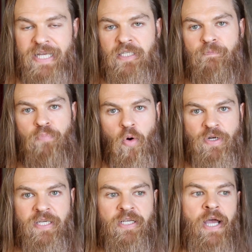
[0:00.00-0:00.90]
It's
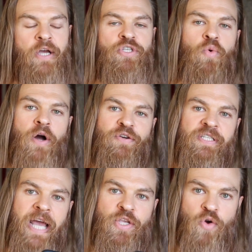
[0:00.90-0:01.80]
important to
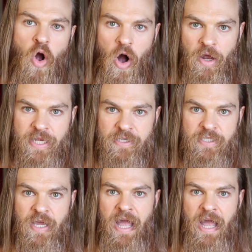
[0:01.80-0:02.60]
understand your audience,